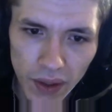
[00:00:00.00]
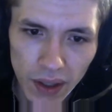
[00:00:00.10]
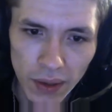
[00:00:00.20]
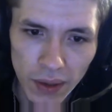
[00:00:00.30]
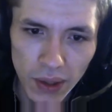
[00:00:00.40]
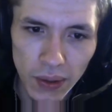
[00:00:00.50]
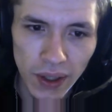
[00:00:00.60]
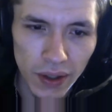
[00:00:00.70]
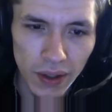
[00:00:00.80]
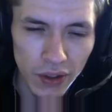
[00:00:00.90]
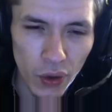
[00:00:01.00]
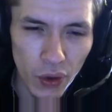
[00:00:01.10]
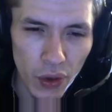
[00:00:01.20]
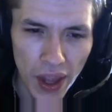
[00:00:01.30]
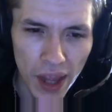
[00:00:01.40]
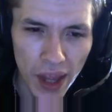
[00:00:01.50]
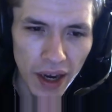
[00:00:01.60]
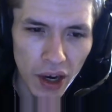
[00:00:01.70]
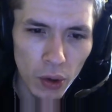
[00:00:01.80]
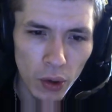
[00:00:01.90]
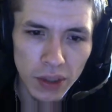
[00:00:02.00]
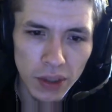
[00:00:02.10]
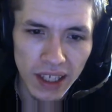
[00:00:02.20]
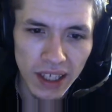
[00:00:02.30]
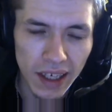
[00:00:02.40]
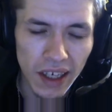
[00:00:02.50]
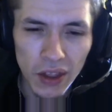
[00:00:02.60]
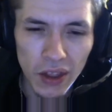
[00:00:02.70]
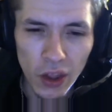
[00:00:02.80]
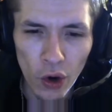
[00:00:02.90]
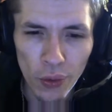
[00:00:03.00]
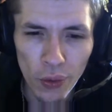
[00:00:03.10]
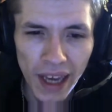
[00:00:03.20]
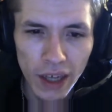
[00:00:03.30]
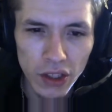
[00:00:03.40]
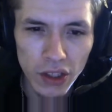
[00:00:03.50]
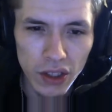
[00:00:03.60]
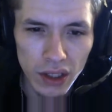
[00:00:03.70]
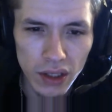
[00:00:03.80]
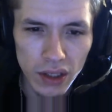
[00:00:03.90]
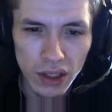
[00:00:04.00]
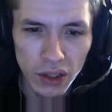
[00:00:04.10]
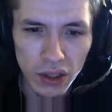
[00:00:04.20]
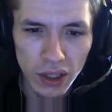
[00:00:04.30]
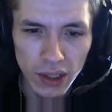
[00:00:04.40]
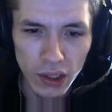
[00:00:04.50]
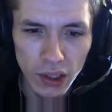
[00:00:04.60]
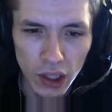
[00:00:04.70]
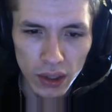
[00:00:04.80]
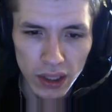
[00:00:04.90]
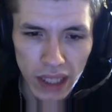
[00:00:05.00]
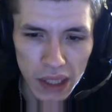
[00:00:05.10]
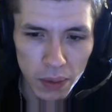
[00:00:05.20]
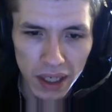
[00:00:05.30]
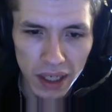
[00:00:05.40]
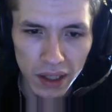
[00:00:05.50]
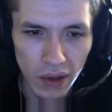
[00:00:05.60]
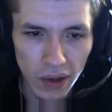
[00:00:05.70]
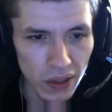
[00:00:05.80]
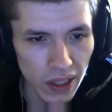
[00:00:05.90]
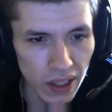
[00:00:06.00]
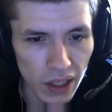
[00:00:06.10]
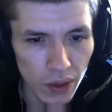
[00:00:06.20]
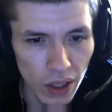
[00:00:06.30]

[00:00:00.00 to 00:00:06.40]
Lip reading: it was cool though. The thing that made it cool was like her reaction to Yusuke's jokes. That's what made it good. Is like the